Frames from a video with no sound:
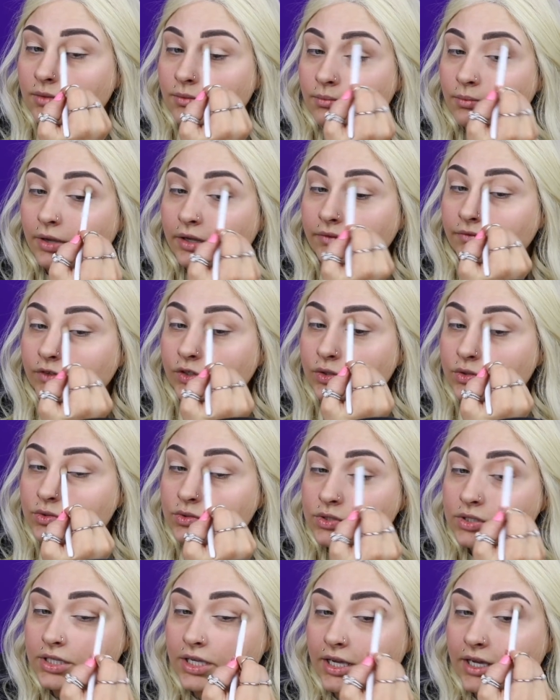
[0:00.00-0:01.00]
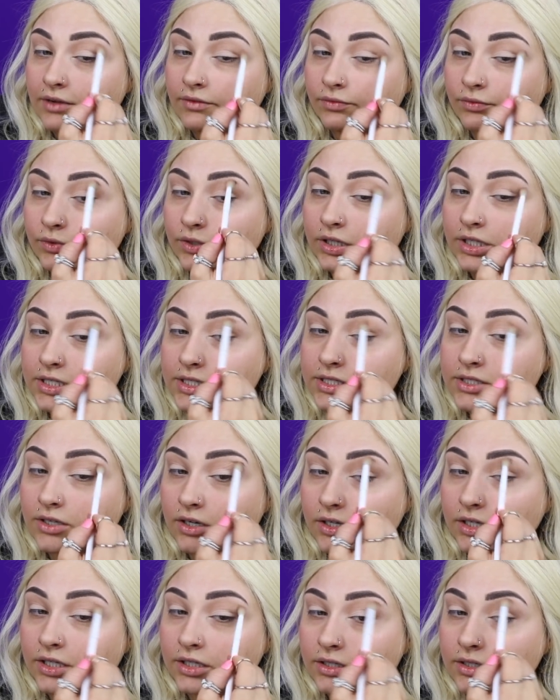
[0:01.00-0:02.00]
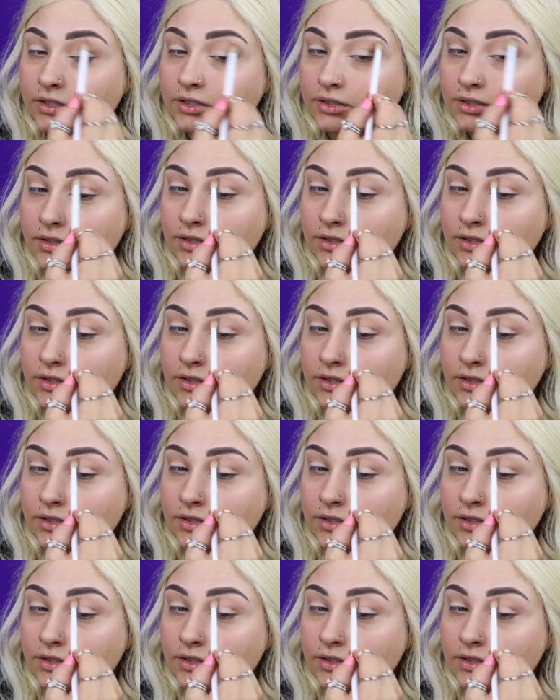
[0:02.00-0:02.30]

my views have really started